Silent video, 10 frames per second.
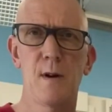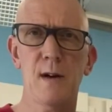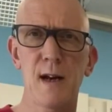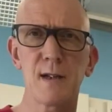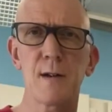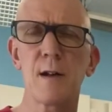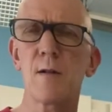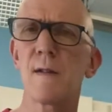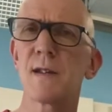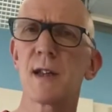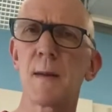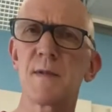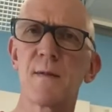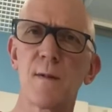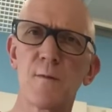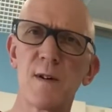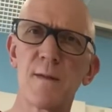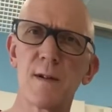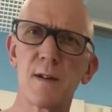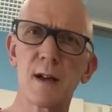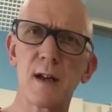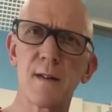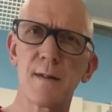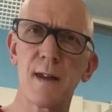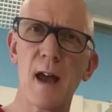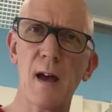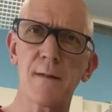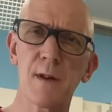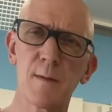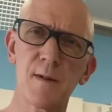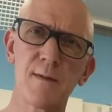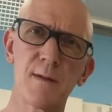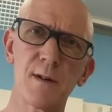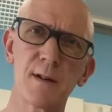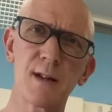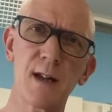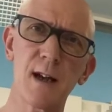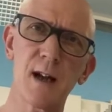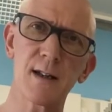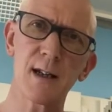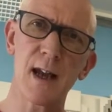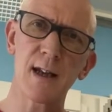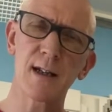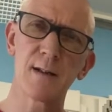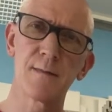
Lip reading: Okay, so here are the steps for refilling the half cubic foot DI tank.